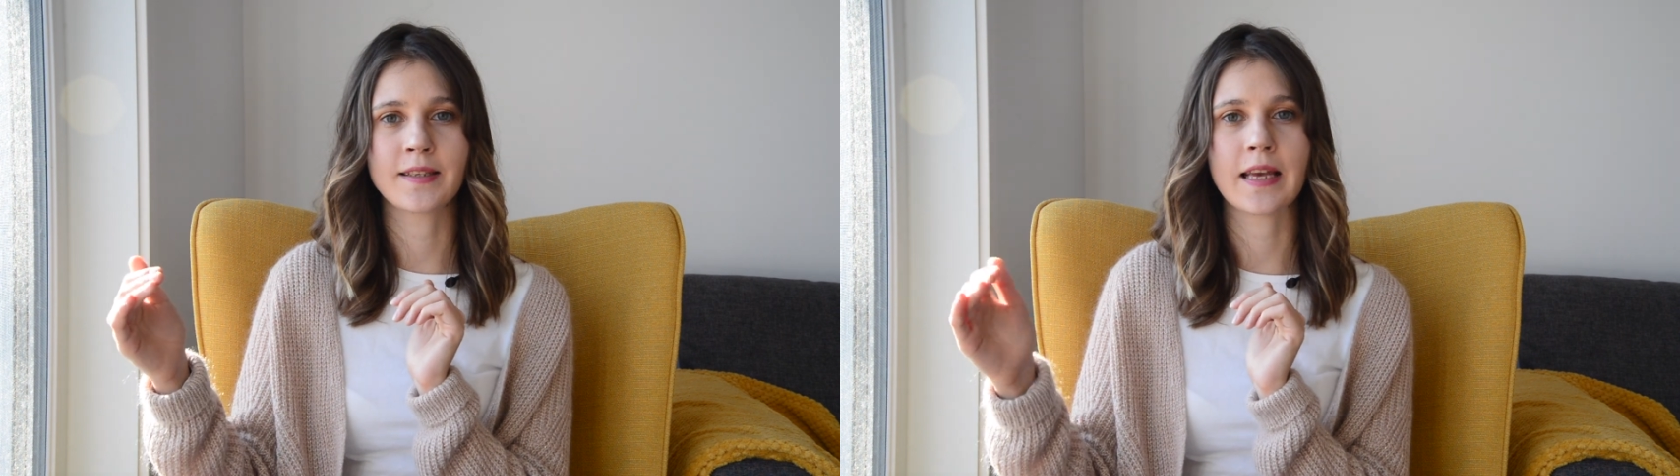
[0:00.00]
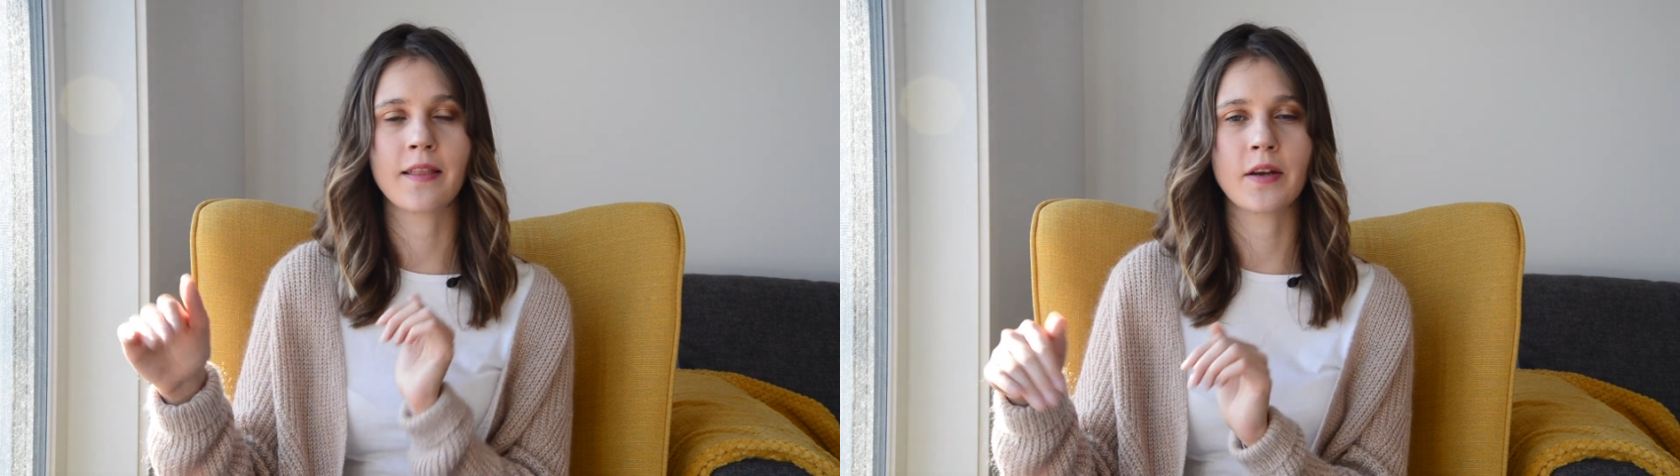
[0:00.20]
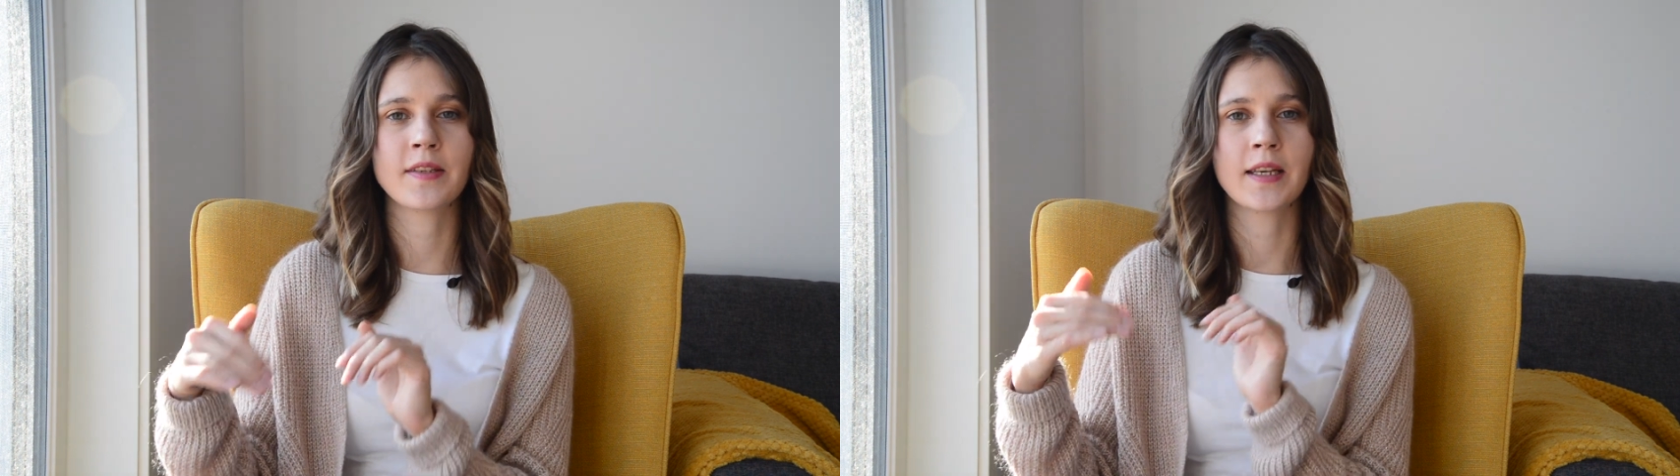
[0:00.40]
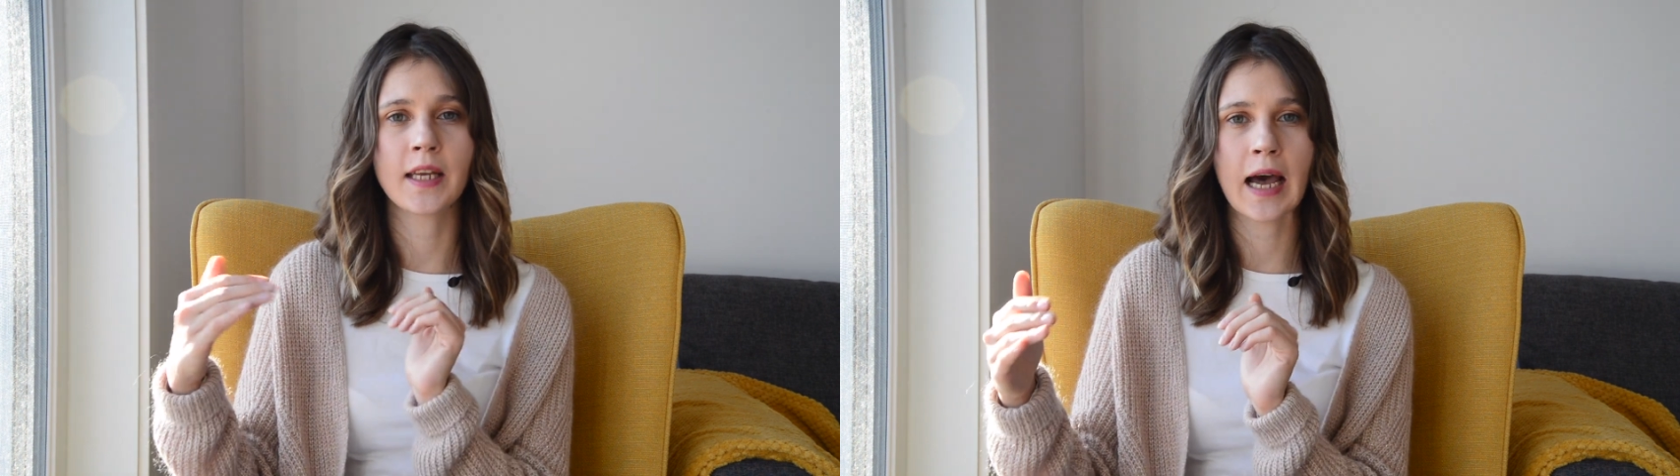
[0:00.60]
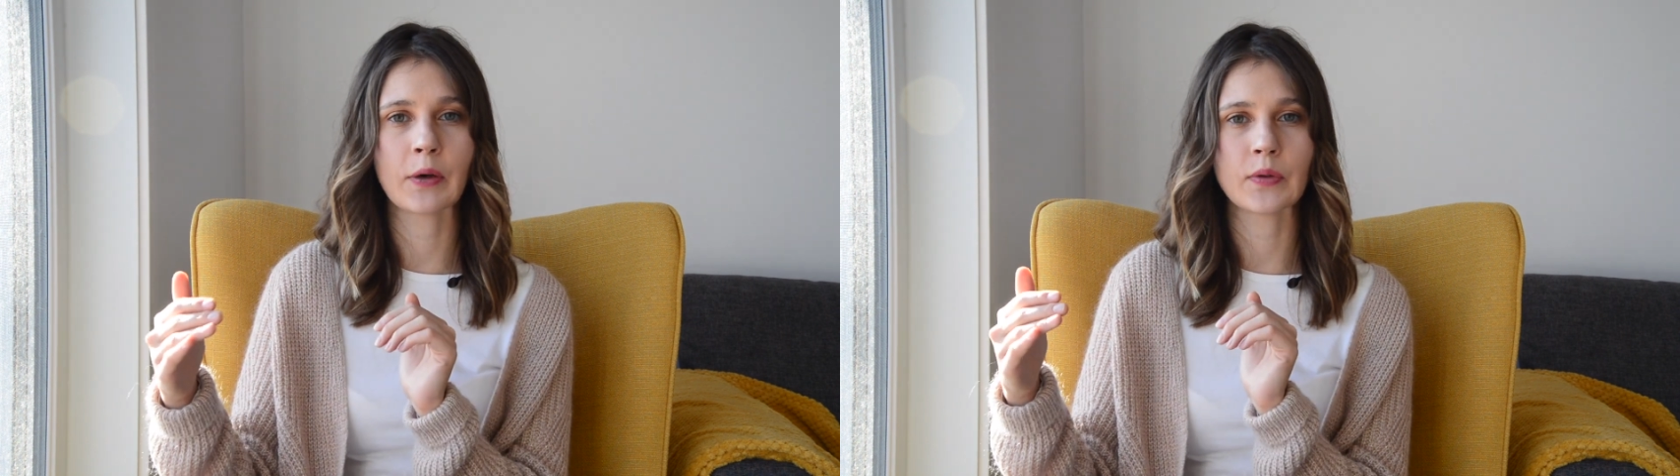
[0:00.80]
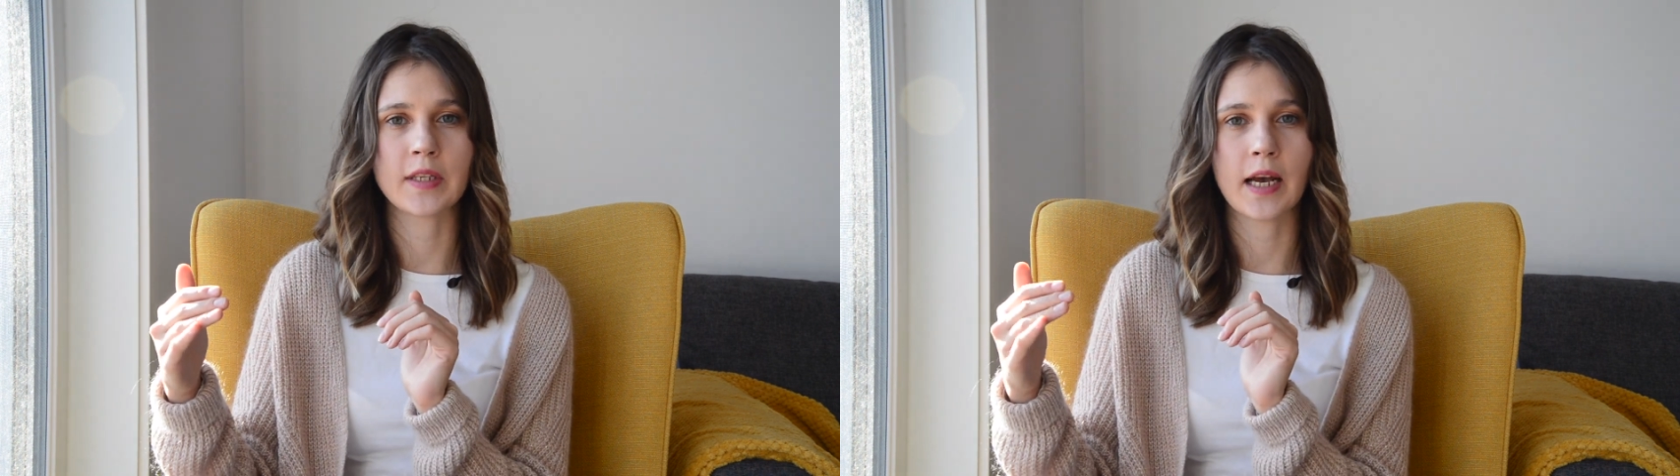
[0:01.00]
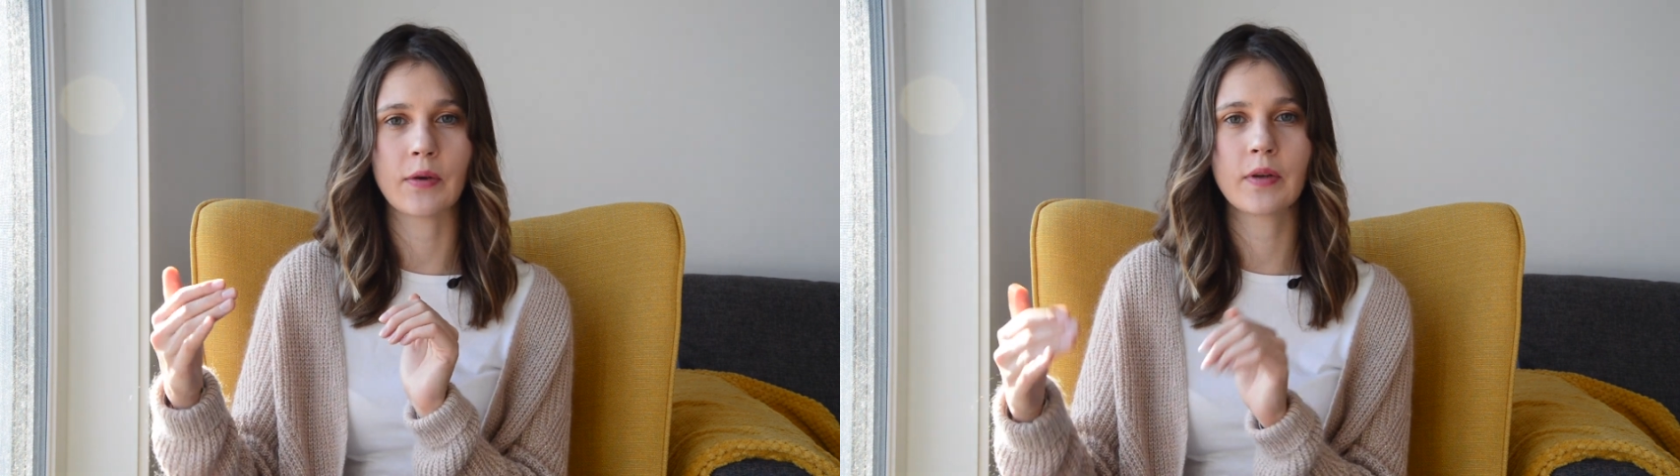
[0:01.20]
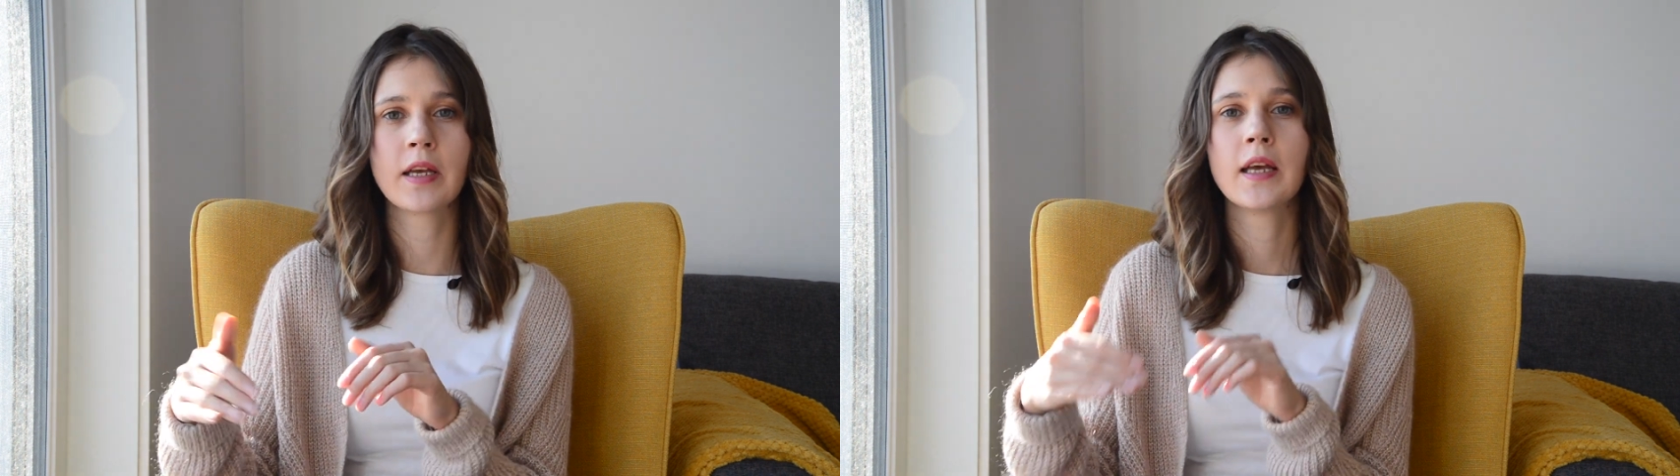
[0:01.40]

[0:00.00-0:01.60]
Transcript: and there's a countdown